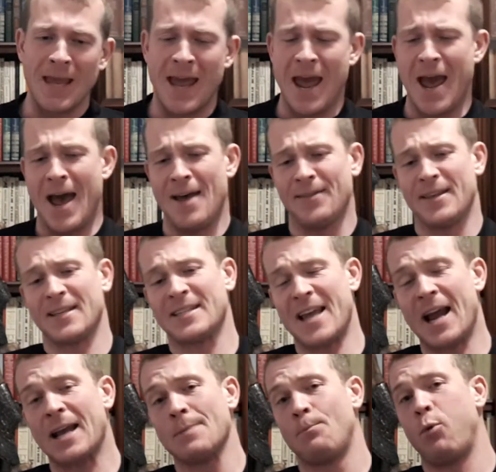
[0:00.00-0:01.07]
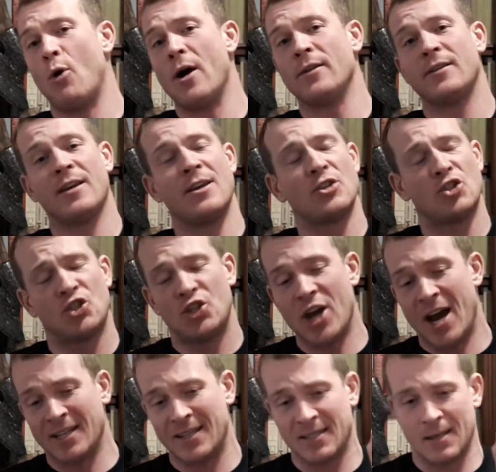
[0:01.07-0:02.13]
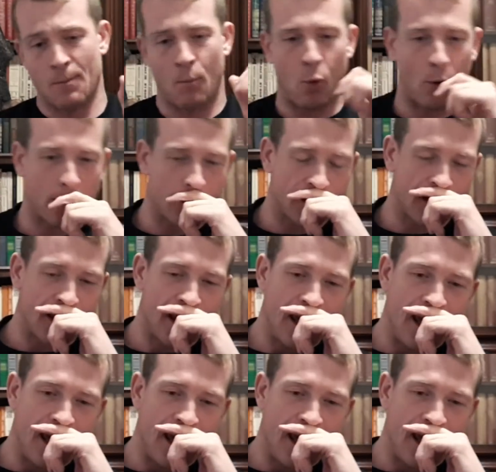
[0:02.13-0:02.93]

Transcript: And the second point is just as important,